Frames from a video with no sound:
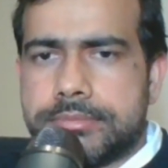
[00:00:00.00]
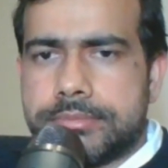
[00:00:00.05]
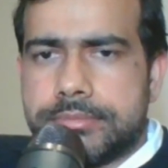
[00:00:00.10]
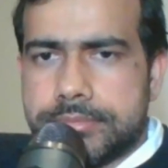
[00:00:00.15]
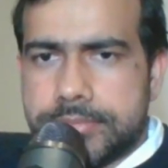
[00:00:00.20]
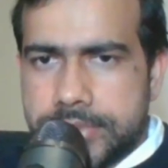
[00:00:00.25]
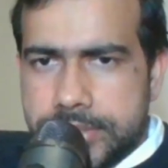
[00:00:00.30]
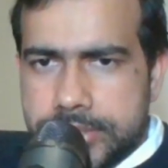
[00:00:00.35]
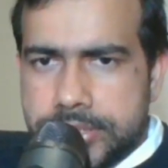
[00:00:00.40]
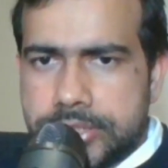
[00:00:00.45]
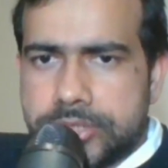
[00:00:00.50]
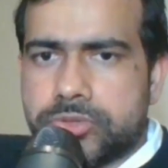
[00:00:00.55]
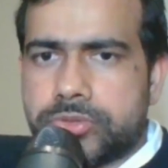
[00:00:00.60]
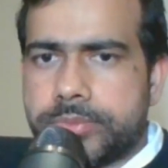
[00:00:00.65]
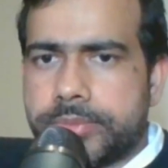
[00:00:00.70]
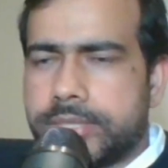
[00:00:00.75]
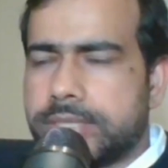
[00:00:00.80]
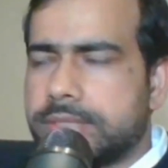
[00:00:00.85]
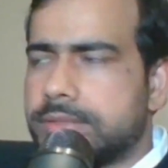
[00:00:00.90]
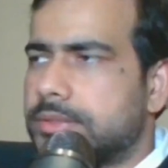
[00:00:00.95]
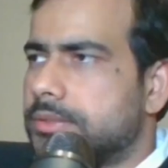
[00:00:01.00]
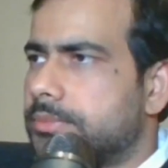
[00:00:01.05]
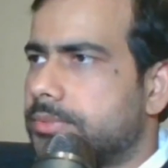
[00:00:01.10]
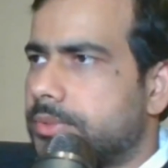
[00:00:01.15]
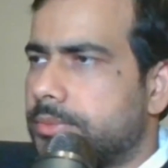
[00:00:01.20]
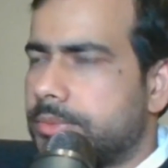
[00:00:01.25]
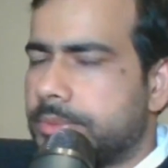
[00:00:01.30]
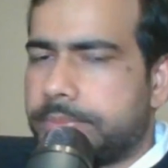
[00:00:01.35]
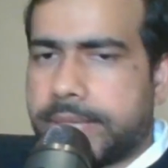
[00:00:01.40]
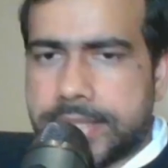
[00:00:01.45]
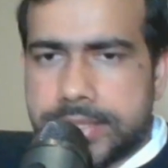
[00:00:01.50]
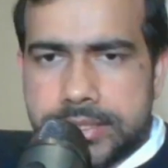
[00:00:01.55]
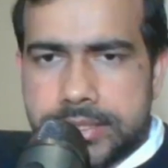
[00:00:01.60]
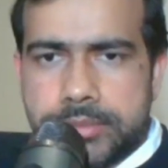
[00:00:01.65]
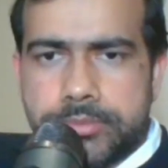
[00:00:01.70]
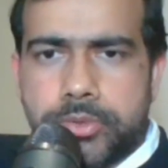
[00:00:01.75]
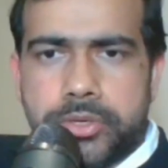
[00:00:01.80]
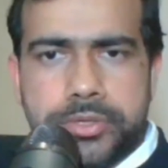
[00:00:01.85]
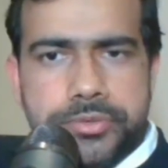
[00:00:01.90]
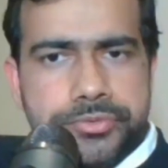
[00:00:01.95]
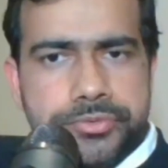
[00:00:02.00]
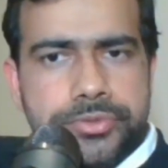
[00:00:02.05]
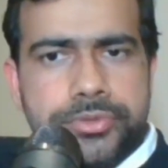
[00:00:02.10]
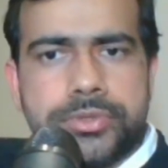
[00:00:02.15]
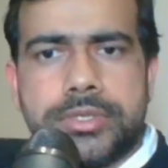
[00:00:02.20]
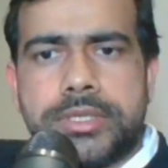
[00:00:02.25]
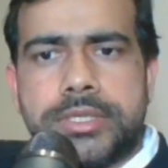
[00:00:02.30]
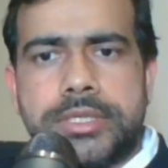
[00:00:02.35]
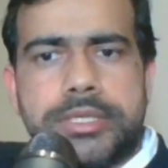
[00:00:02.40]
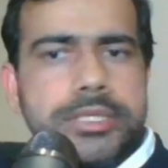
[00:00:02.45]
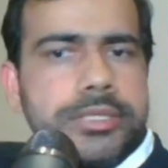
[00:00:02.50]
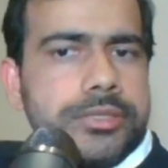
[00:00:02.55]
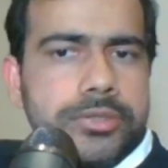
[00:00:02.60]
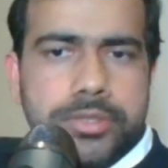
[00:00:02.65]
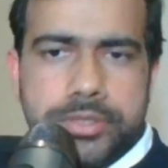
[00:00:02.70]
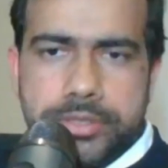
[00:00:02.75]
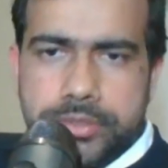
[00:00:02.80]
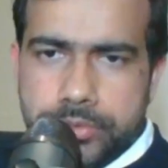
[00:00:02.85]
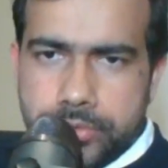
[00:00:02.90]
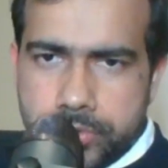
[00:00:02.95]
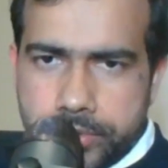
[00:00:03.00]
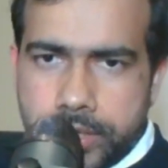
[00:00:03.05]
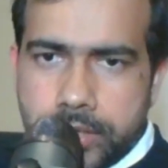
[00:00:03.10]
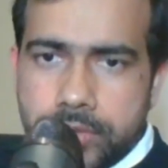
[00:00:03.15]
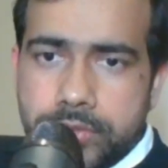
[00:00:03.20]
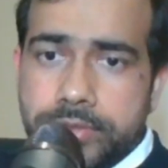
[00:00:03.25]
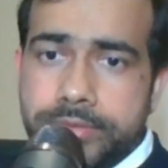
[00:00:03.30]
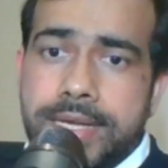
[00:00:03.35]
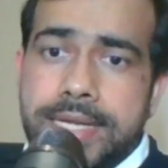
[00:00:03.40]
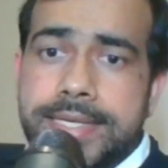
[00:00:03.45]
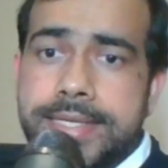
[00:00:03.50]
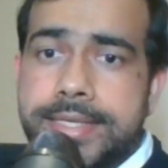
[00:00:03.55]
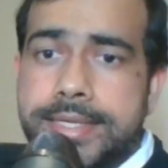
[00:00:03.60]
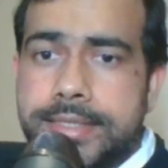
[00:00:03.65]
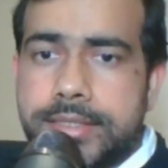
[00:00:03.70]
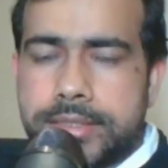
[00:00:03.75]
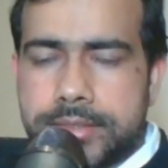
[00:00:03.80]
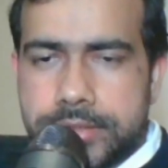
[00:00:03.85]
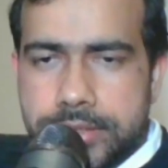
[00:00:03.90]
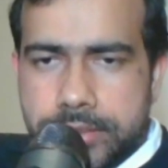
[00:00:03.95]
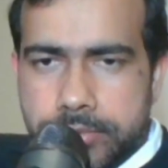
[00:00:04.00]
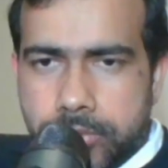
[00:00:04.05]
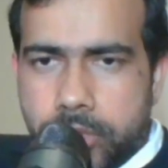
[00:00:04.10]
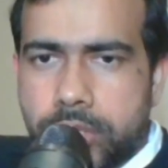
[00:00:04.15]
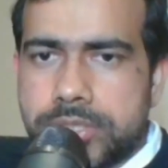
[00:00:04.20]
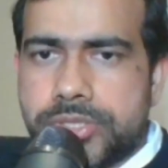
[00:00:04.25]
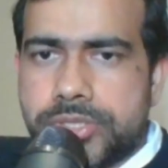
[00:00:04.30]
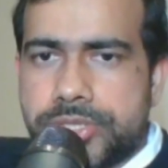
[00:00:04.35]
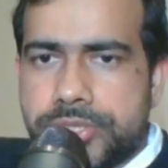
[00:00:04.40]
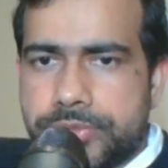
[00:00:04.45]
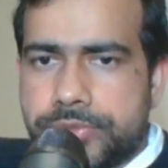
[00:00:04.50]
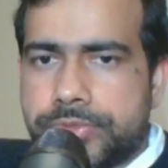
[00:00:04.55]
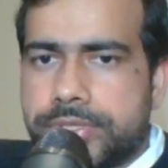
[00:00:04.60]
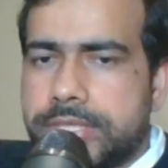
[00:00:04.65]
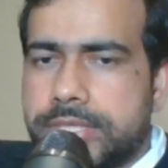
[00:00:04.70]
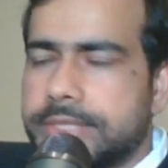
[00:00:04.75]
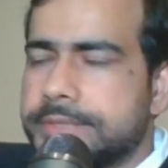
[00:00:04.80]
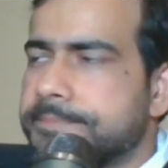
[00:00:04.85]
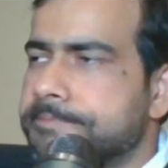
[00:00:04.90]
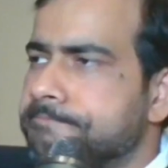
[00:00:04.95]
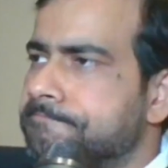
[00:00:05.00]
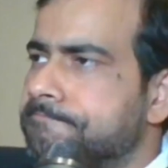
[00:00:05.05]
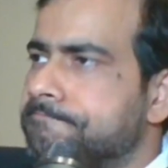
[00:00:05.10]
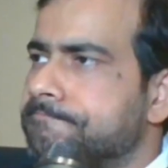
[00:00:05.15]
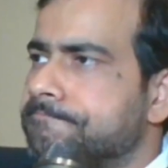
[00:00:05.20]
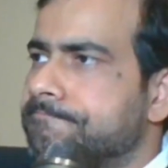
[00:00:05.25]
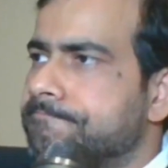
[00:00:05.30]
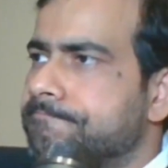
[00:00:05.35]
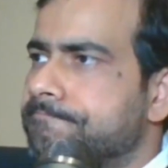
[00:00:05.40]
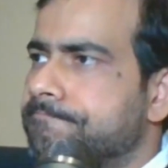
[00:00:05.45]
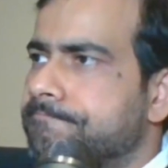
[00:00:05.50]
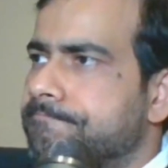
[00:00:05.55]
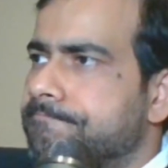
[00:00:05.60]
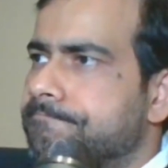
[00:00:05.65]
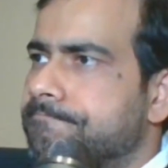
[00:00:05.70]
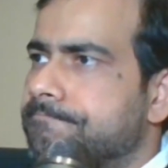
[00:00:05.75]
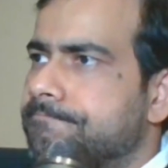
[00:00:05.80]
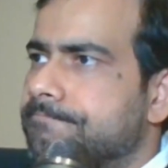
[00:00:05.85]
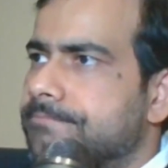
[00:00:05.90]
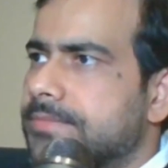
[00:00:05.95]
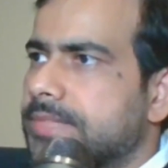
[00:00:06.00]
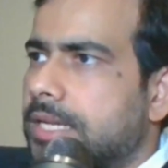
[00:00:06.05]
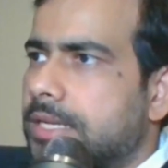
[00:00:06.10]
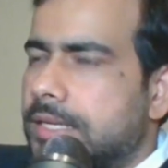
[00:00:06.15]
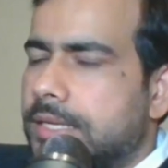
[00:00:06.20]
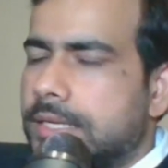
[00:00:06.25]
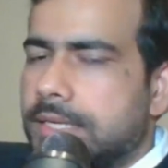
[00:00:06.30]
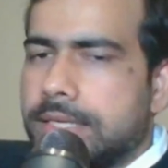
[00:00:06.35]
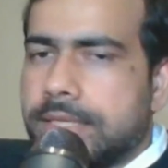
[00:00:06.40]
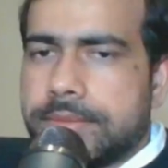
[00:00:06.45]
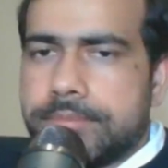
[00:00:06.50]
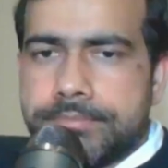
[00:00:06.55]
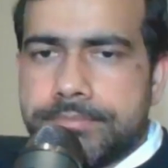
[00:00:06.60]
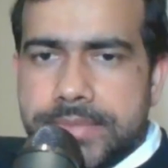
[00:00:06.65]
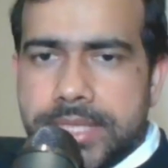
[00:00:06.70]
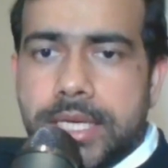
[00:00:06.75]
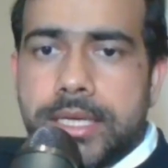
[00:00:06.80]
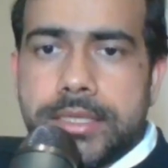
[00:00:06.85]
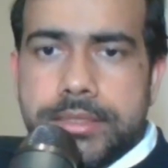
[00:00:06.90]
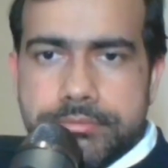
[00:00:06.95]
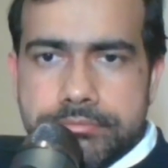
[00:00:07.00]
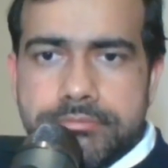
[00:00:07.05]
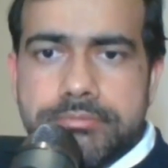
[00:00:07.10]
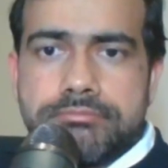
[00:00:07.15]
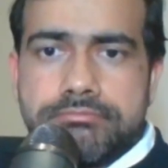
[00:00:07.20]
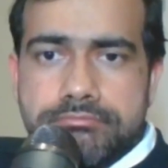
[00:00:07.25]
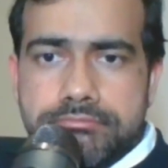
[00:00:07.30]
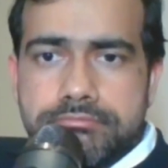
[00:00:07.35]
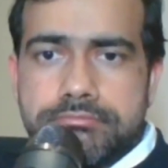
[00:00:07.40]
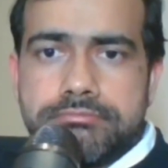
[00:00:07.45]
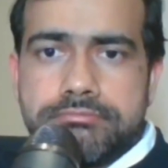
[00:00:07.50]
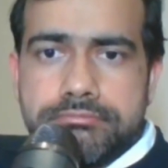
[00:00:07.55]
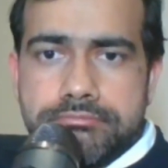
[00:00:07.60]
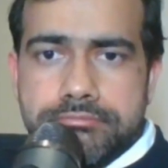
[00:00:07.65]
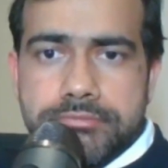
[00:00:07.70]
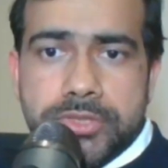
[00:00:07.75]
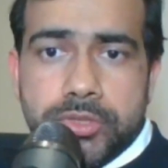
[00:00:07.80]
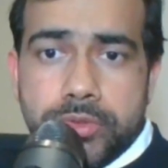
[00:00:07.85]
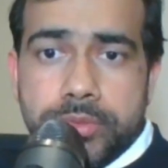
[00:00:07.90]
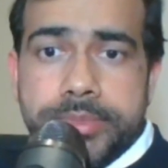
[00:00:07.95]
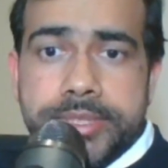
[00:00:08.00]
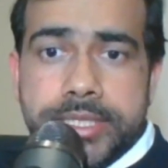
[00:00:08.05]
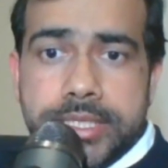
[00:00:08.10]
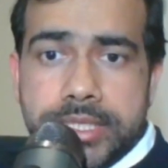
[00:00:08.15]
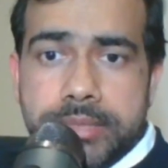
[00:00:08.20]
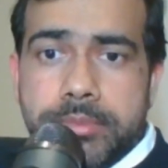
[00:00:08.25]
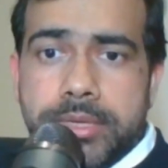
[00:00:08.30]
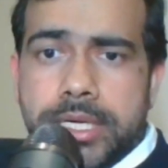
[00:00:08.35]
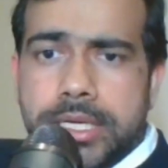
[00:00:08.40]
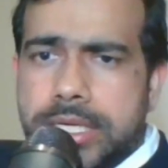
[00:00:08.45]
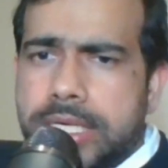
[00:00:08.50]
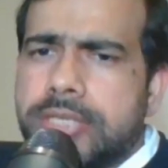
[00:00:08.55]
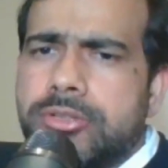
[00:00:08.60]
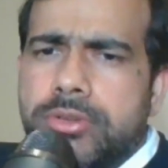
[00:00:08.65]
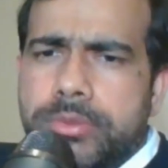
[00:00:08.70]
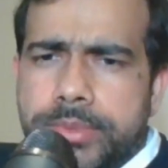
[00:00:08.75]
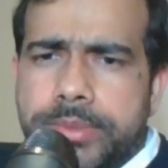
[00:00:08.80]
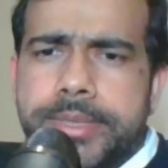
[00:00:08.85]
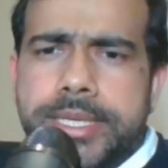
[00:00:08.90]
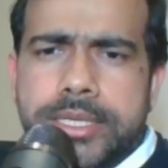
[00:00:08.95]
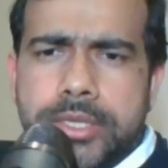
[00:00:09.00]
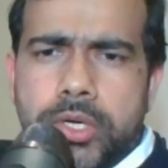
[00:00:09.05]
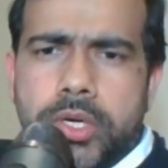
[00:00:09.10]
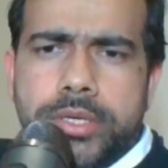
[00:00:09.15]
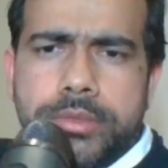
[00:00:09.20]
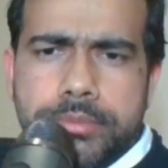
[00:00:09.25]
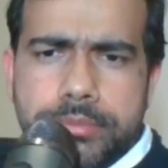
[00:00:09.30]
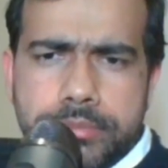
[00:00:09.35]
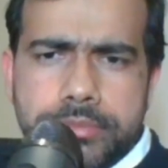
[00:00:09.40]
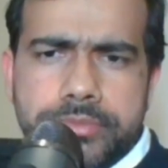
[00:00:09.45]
these instruments from a pricing point of view, or you know how to validate the models used there, um, yeah, you will be in demand and you'll be making a lot